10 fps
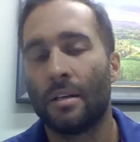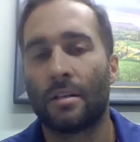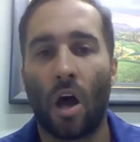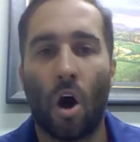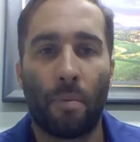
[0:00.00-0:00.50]

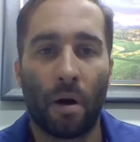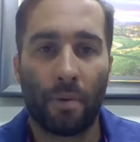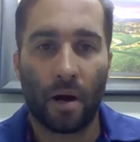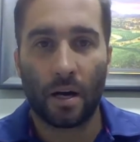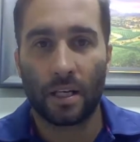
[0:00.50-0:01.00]
to help our
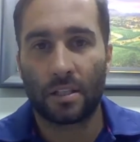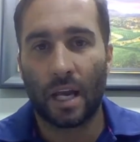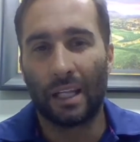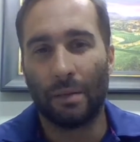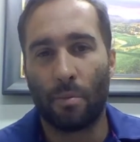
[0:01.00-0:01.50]
body
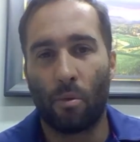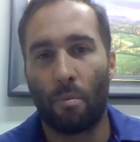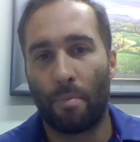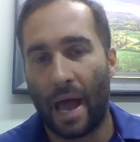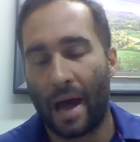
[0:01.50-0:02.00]
stay a little bit
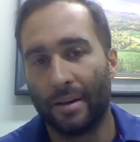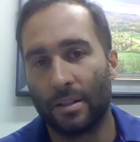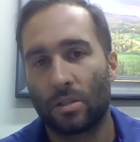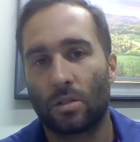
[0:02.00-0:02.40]
more balanced.